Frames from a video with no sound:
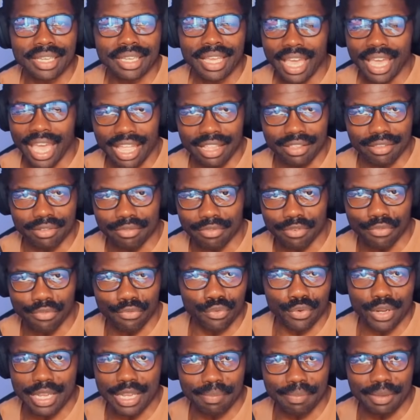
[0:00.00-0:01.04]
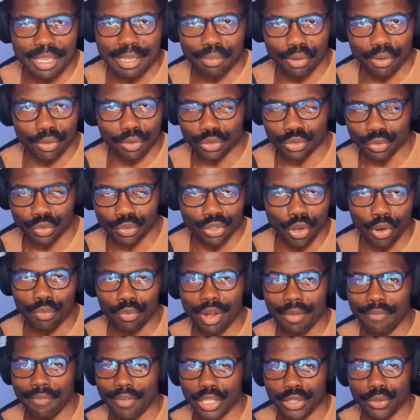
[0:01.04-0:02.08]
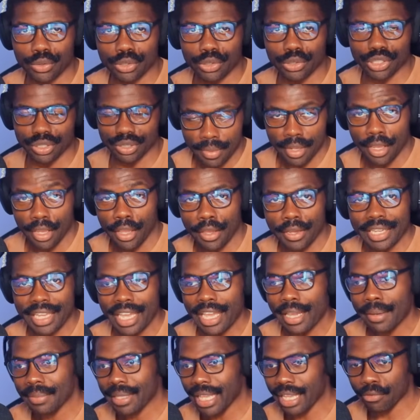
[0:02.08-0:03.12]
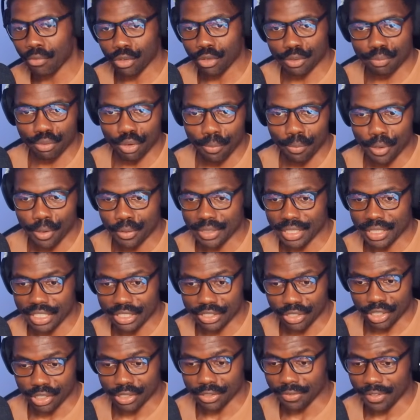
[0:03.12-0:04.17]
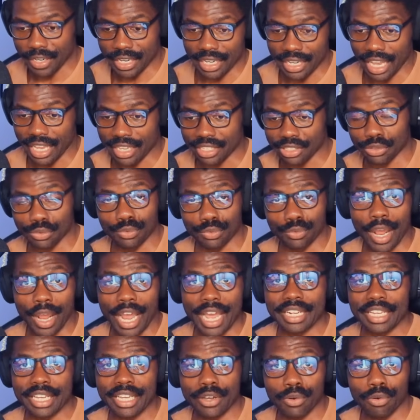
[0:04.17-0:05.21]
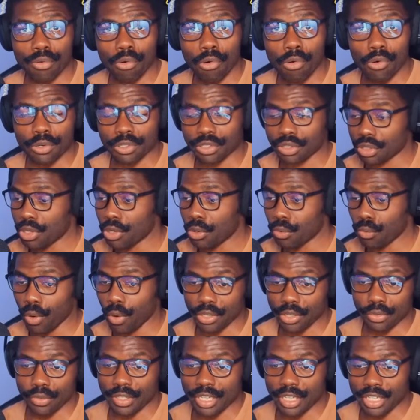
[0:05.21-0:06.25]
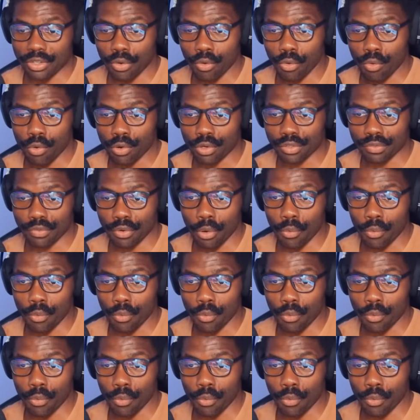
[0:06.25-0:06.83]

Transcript: and free people through your revolution. A game that was promoting such thing as riding a horse. What do you need a horse for